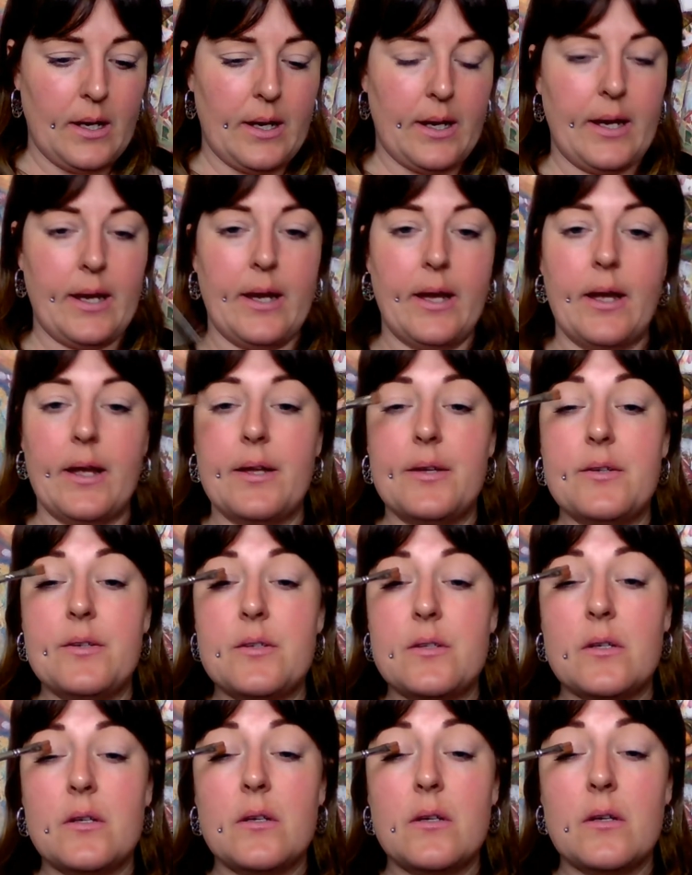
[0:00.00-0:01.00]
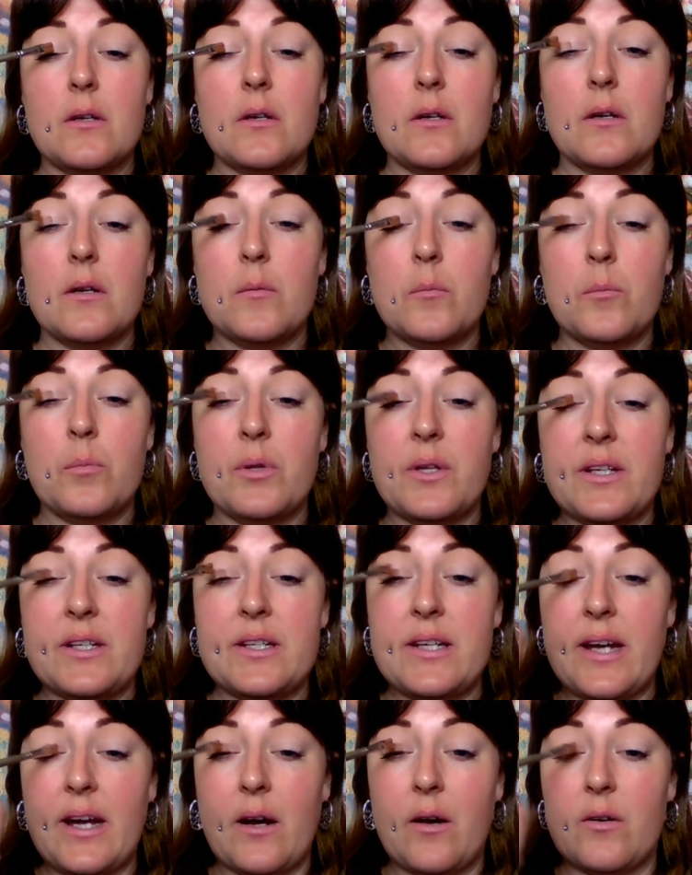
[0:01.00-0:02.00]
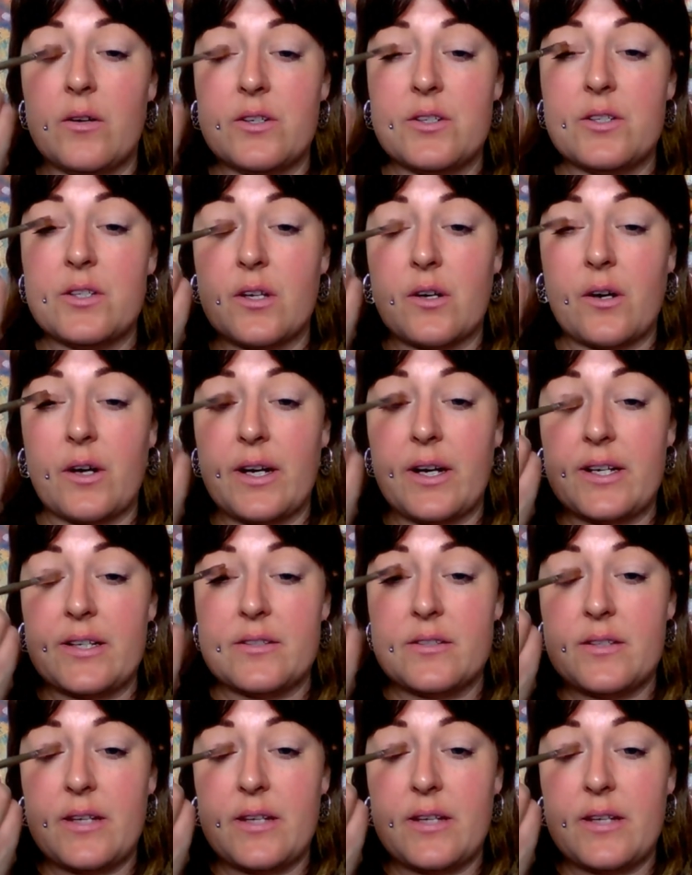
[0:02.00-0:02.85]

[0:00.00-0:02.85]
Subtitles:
and blend it out into the crease.